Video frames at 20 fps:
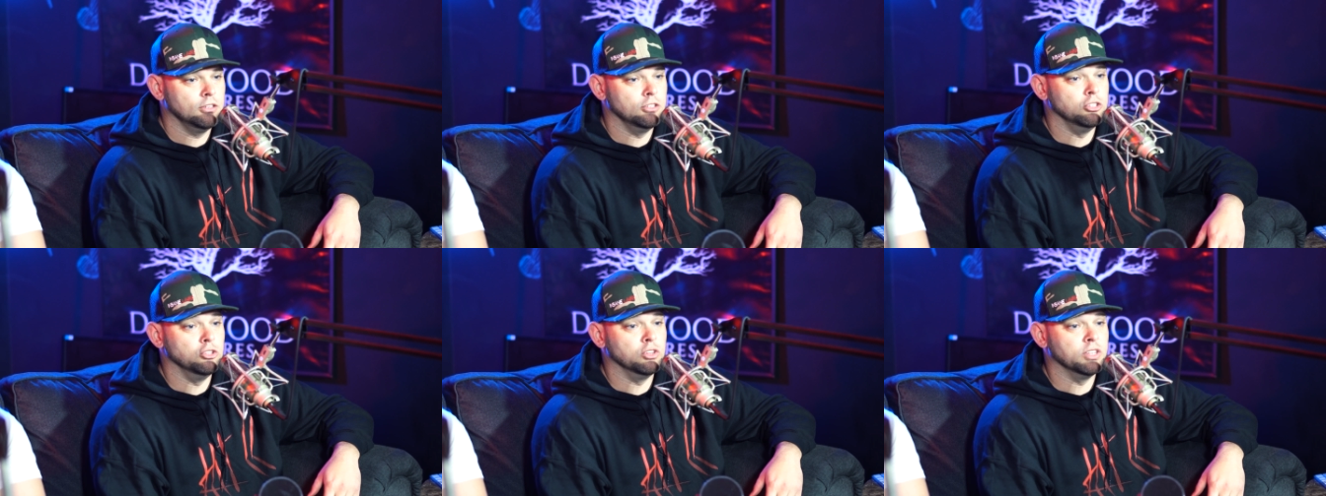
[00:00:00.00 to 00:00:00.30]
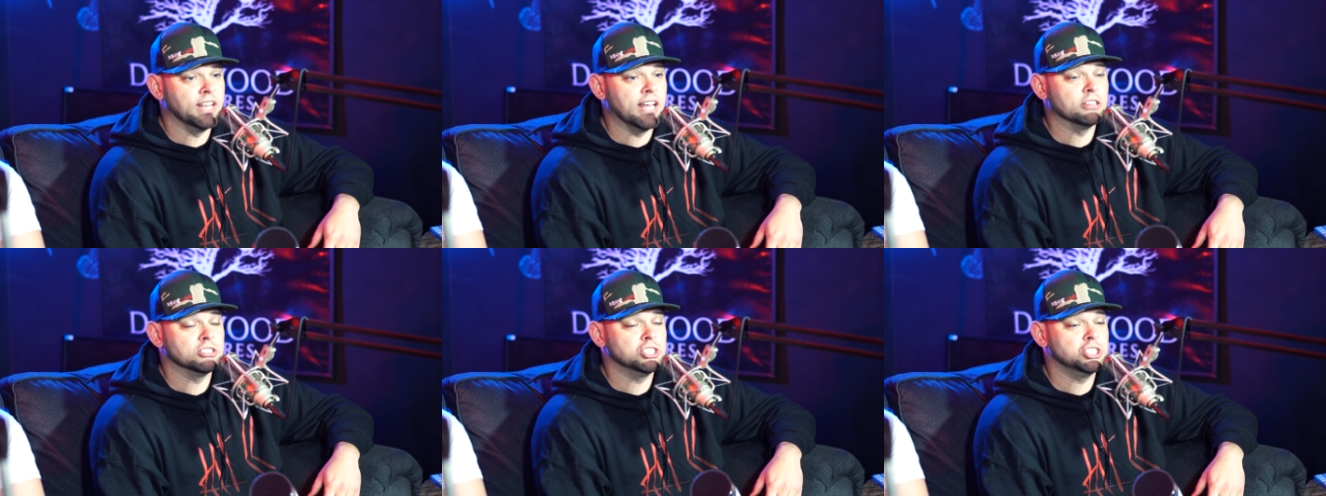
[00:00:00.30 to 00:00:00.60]
you
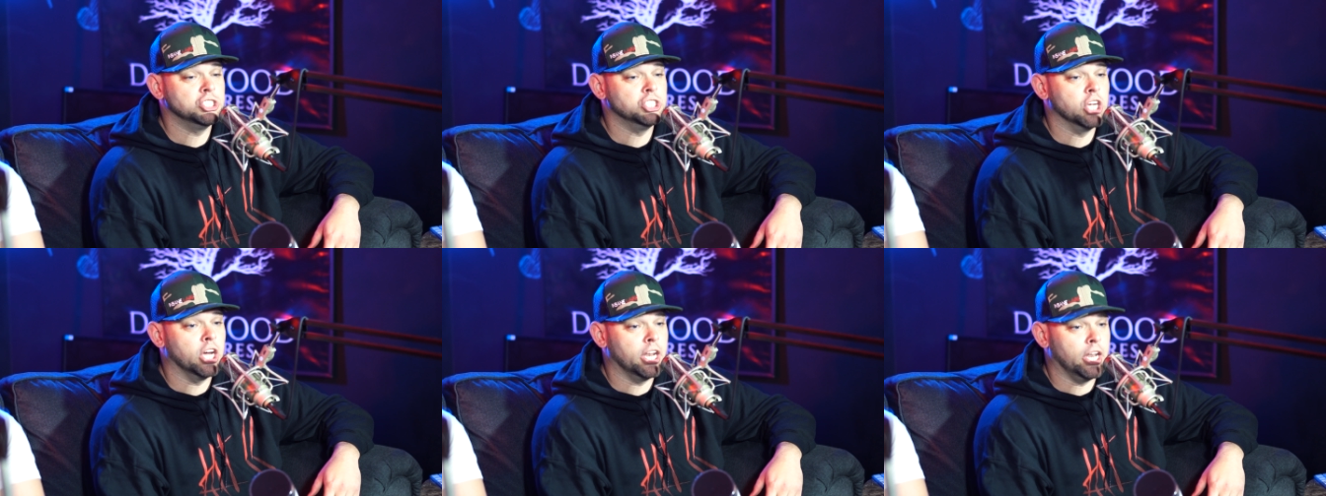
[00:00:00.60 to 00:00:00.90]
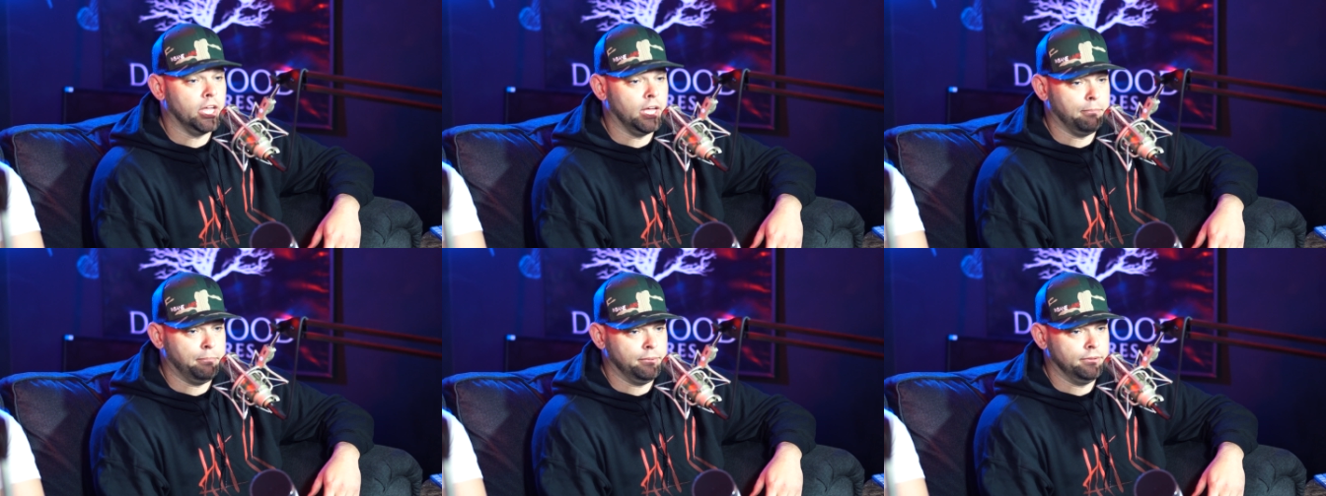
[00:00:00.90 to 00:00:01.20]
can now shut
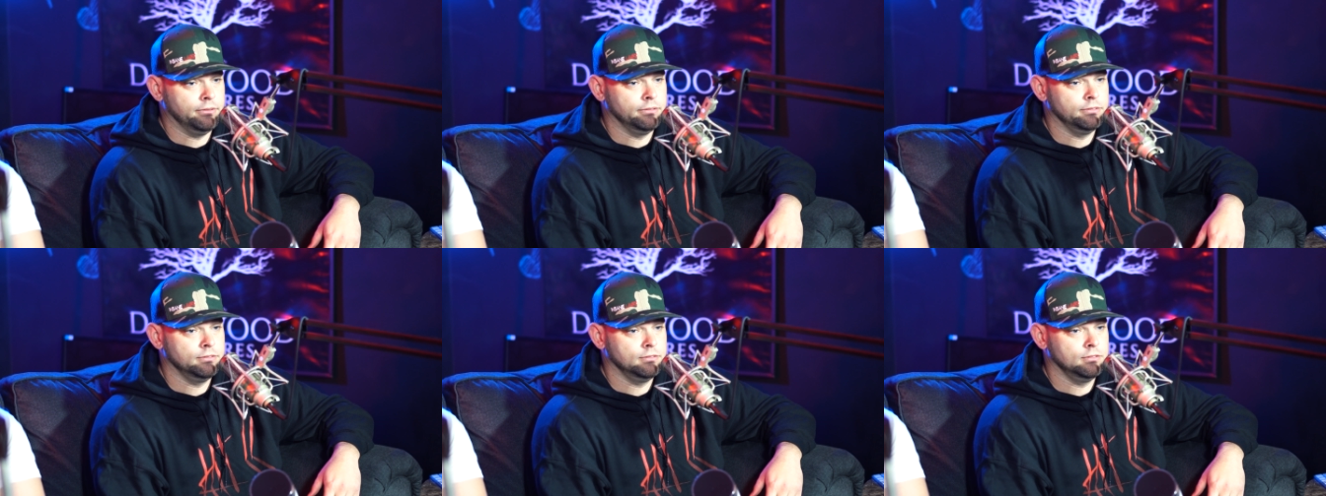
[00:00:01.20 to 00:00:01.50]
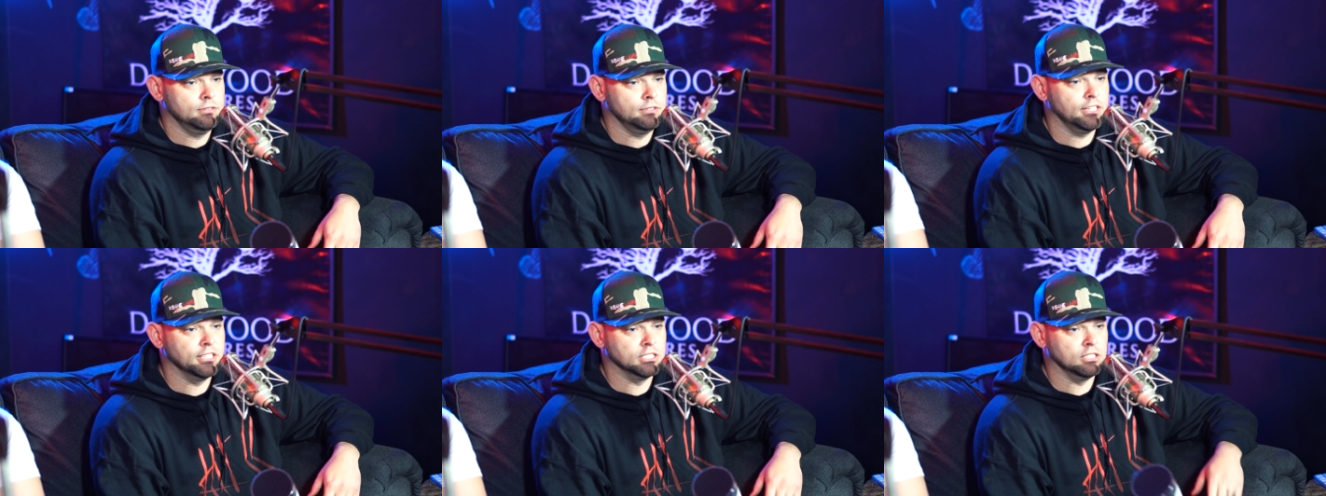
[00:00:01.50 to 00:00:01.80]
up.
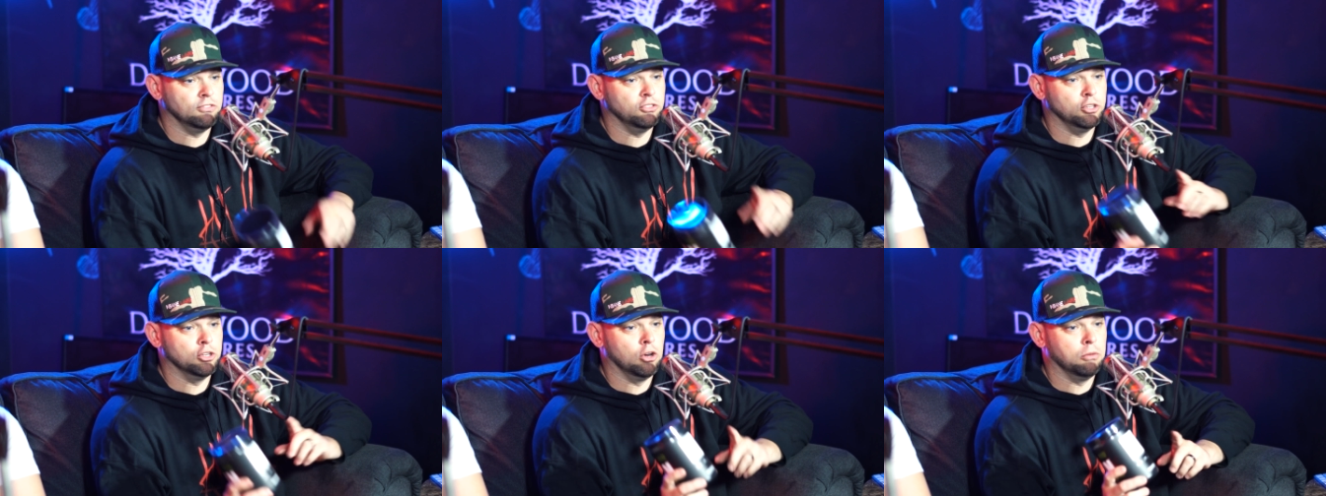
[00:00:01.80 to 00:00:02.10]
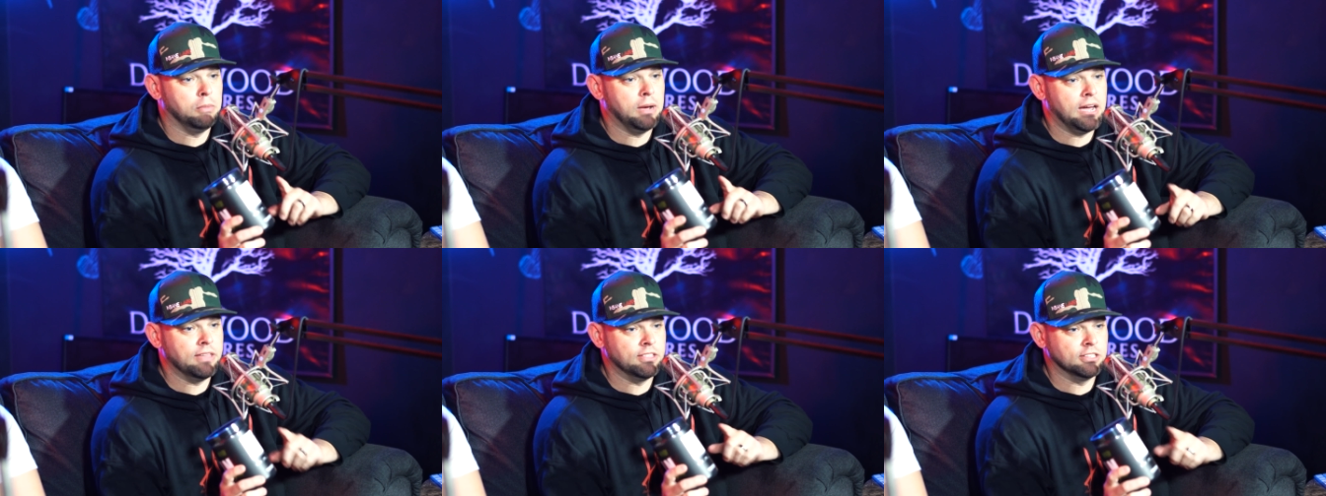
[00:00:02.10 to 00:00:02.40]
Because if you
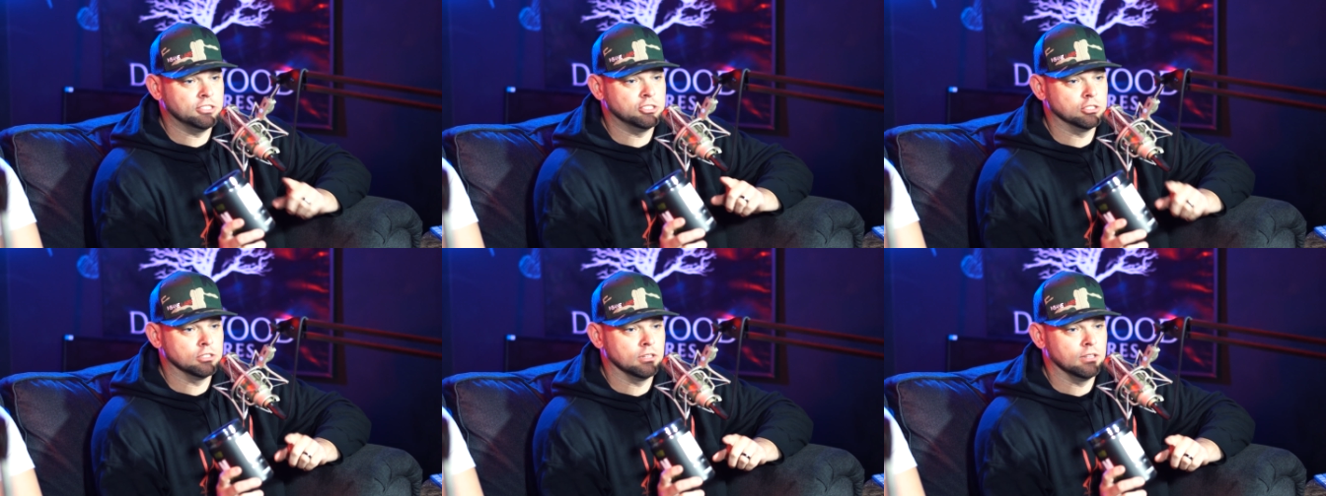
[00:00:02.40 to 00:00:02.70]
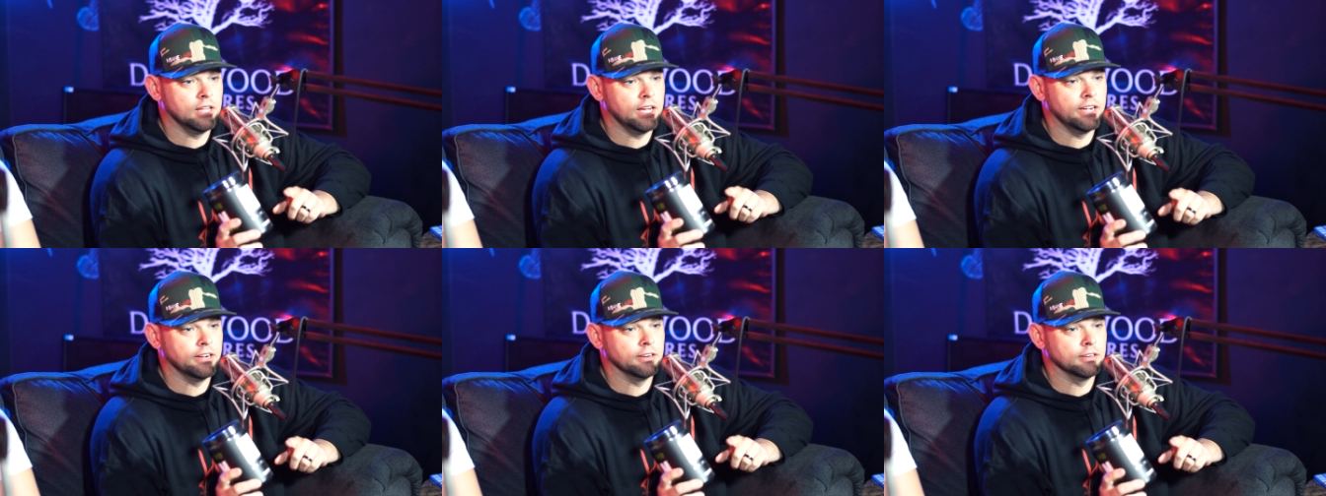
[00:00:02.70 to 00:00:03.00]
don't buy this, you're a
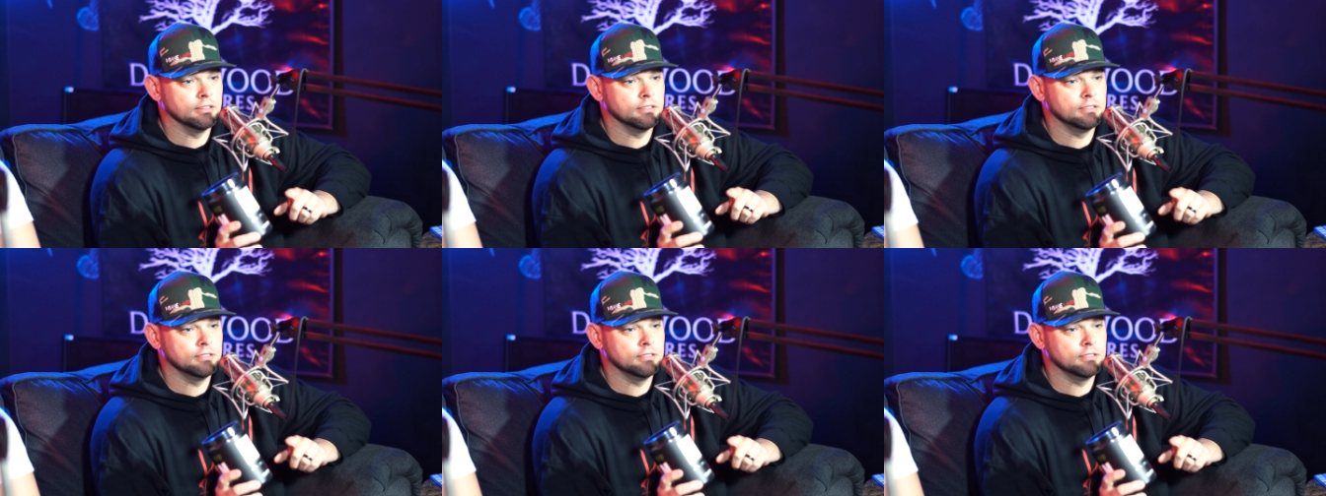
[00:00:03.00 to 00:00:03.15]
liar.